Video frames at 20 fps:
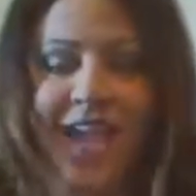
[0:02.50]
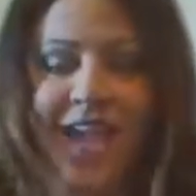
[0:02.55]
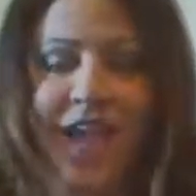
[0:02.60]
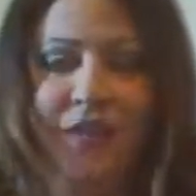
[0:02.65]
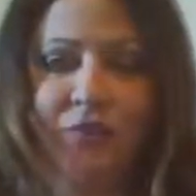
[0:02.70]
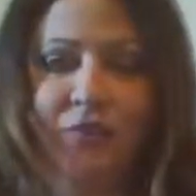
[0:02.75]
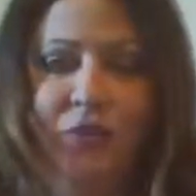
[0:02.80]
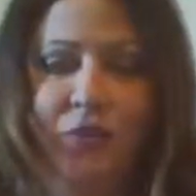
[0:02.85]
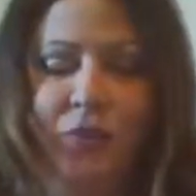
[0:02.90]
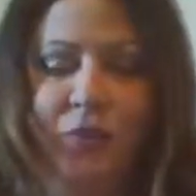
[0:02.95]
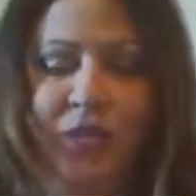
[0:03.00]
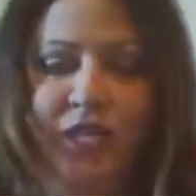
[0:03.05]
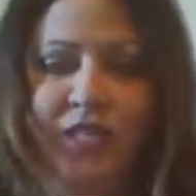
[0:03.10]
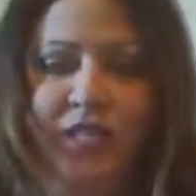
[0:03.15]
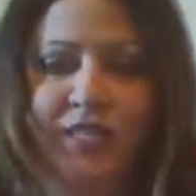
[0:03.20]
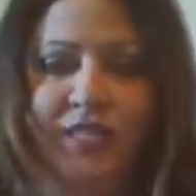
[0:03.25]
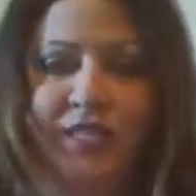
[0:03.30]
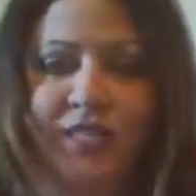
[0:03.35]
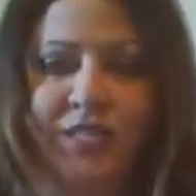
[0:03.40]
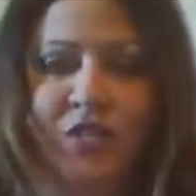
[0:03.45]
Hi
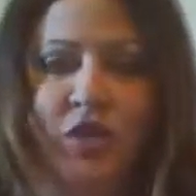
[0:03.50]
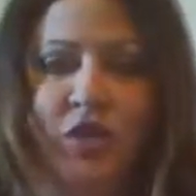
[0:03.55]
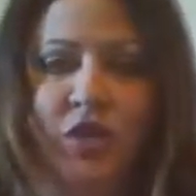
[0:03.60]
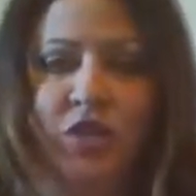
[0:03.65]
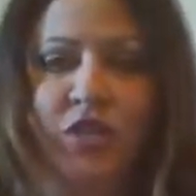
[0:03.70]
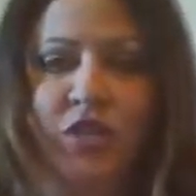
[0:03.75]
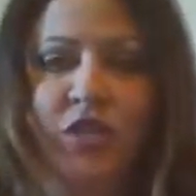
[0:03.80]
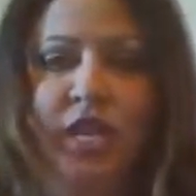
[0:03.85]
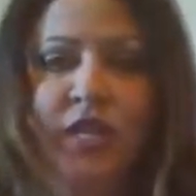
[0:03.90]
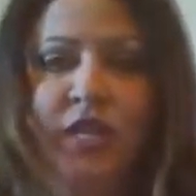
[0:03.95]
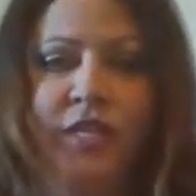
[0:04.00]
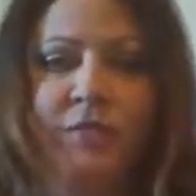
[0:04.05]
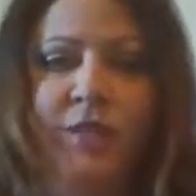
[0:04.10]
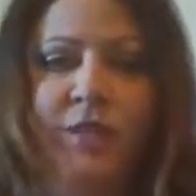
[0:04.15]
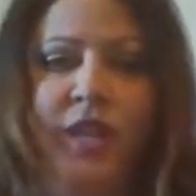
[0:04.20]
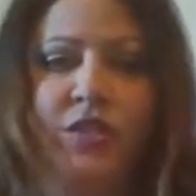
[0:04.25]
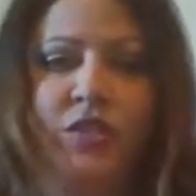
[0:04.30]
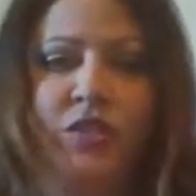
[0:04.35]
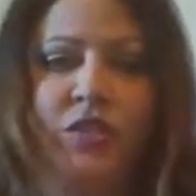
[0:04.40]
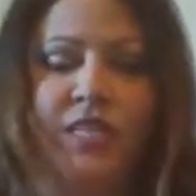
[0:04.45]
everyone, it's Cardinal Kelly
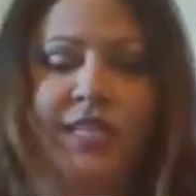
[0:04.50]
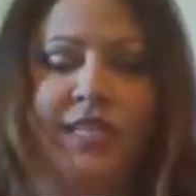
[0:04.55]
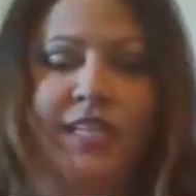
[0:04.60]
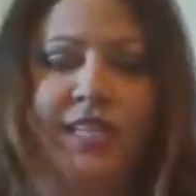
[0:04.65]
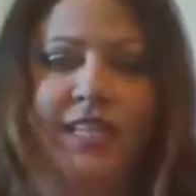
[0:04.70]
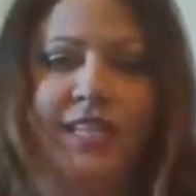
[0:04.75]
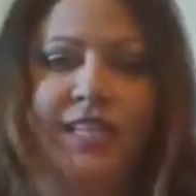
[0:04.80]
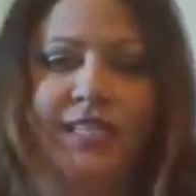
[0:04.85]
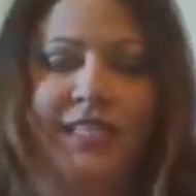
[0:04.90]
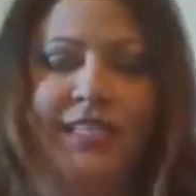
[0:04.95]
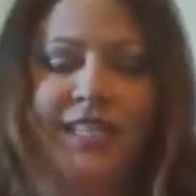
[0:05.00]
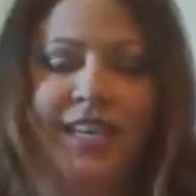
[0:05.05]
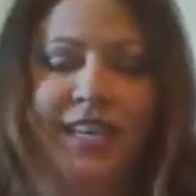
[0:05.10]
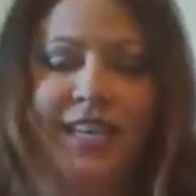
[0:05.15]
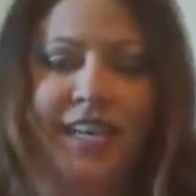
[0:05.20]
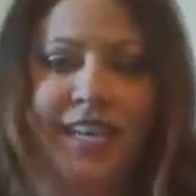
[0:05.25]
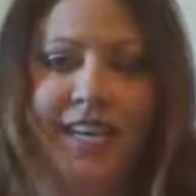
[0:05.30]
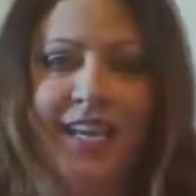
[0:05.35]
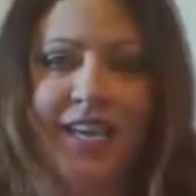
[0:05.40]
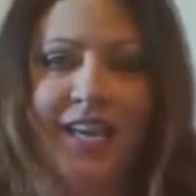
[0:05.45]
Patrick again.
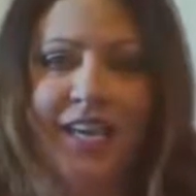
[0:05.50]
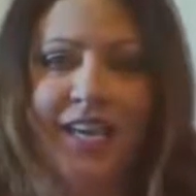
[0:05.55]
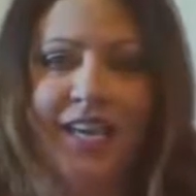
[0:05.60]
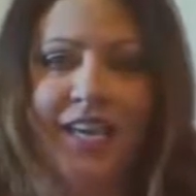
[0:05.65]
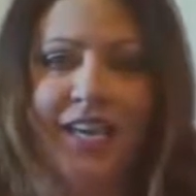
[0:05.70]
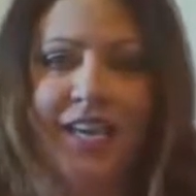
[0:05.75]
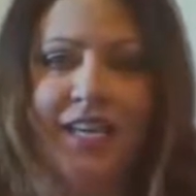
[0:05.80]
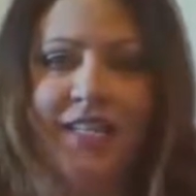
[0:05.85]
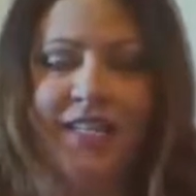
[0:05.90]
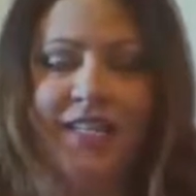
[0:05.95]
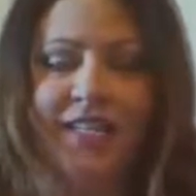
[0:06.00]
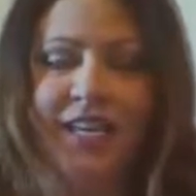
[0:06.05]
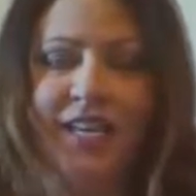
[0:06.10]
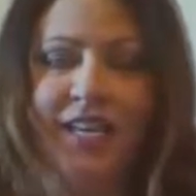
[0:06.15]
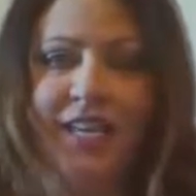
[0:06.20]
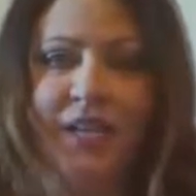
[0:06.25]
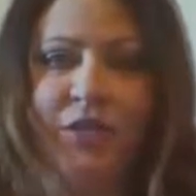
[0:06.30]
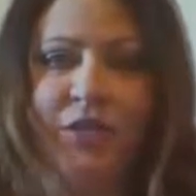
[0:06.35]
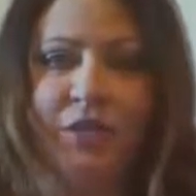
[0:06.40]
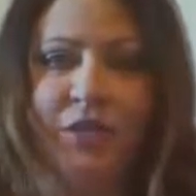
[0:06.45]
Uh,
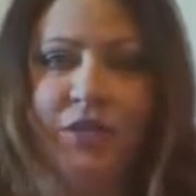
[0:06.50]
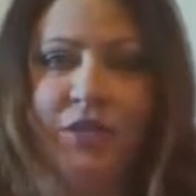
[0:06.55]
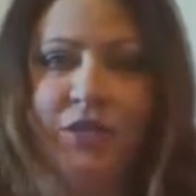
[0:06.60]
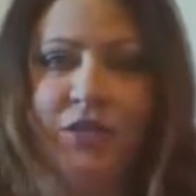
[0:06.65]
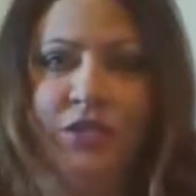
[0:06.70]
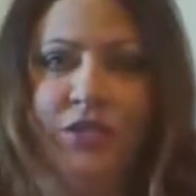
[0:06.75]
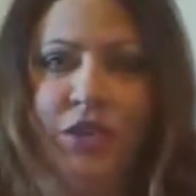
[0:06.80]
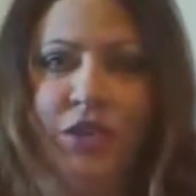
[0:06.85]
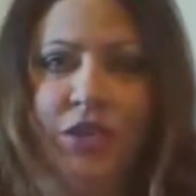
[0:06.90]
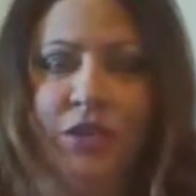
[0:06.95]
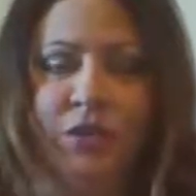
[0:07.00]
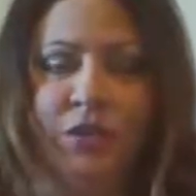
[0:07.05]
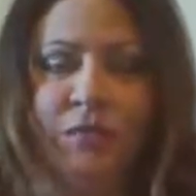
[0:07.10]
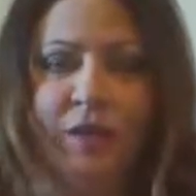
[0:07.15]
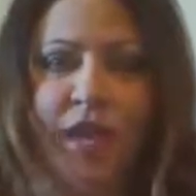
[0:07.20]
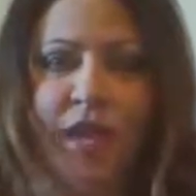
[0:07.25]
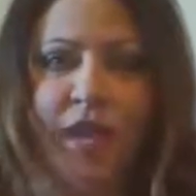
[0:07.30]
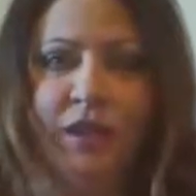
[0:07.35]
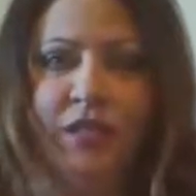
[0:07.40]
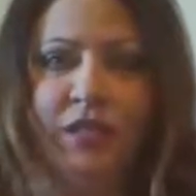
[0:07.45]
today I wanted to talk
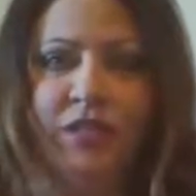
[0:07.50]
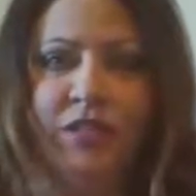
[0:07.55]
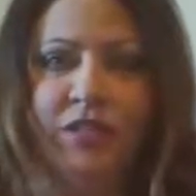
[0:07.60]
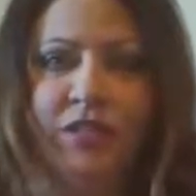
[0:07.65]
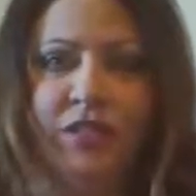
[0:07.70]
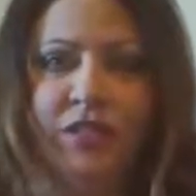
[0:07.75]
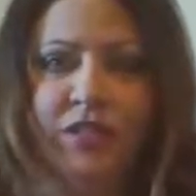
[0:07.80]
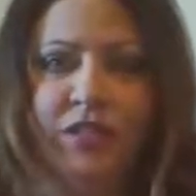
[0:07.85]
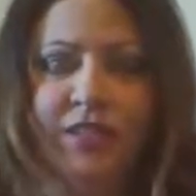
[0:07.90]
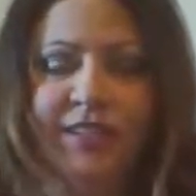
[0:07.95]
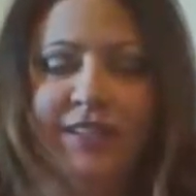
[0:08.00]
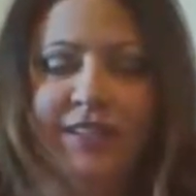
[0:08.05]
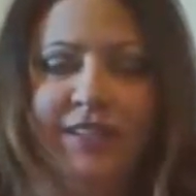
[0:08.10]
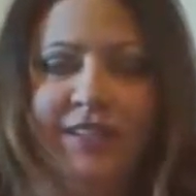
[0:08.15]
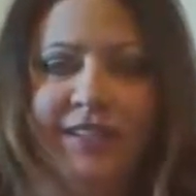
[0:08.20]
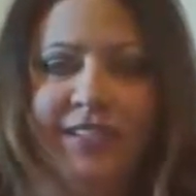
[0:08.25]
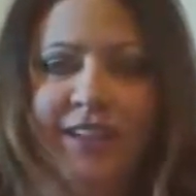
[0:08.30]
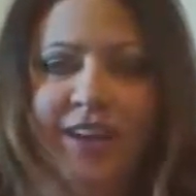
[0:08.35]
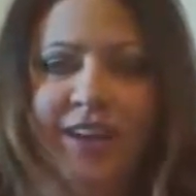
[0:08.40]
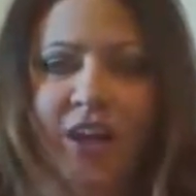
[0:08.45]
about
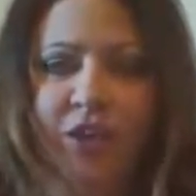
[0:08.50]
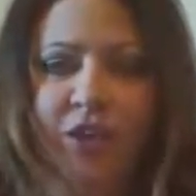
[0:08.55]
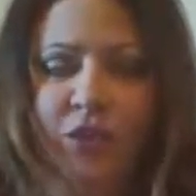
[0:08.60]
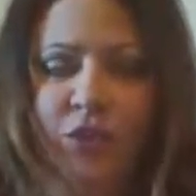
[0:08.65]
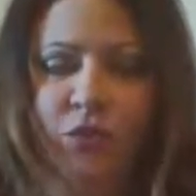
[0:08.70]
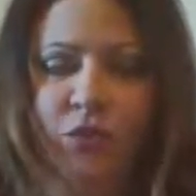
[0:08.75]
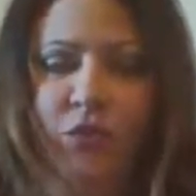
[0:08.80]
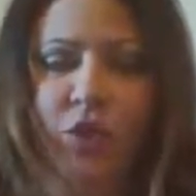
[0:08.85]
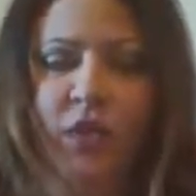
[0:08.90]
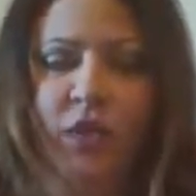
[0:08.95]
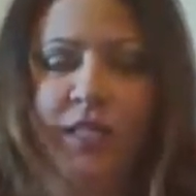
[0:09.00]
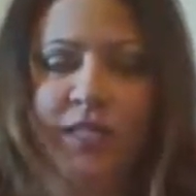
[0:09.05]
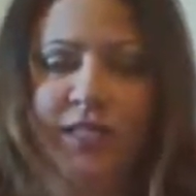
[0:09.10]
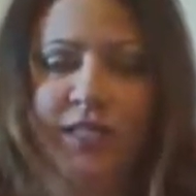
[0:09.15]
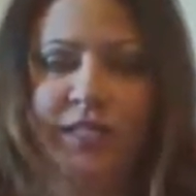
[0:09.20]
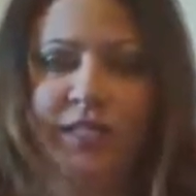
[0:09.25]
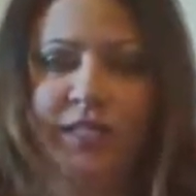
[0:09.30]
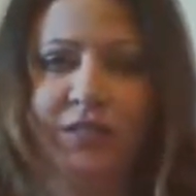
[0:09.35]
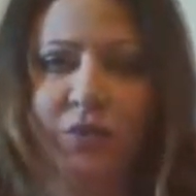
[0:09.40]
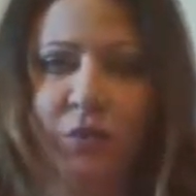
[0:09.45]
uh, Are you
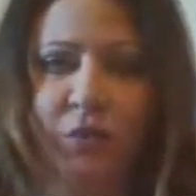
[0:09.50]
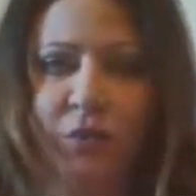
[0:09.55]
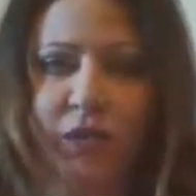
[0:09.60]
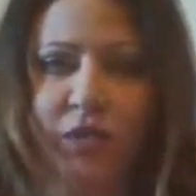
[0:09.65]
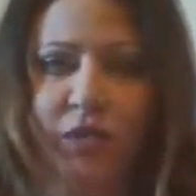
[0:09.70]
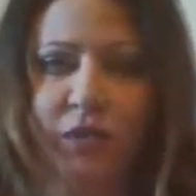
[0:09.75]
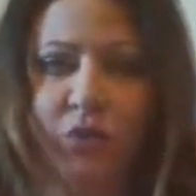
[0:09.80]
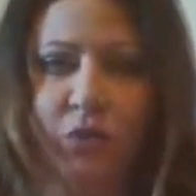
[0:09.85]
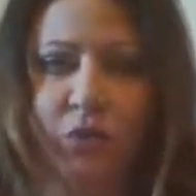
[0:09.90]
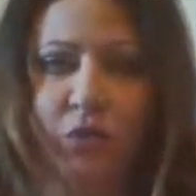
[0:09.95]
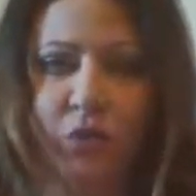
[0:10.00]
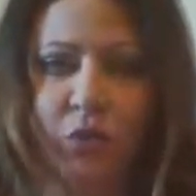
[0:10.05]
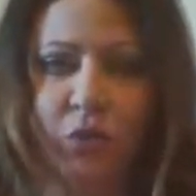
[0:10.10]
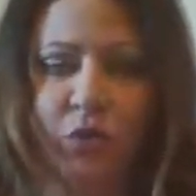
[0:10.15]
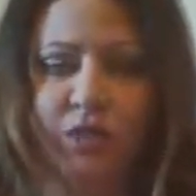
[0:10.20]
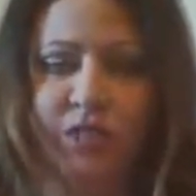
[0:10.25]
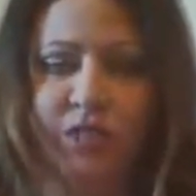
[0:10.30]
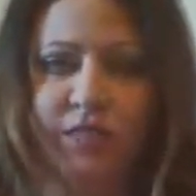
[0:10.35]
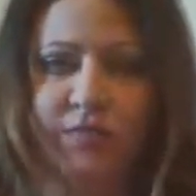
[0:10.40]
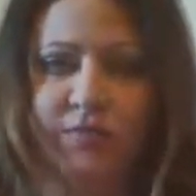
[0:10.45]
walking in the way of the
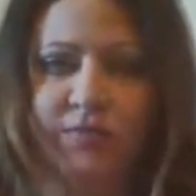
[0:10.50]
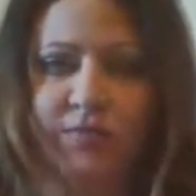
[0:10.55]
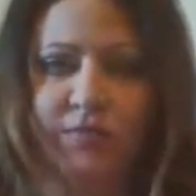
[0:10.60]
Lord?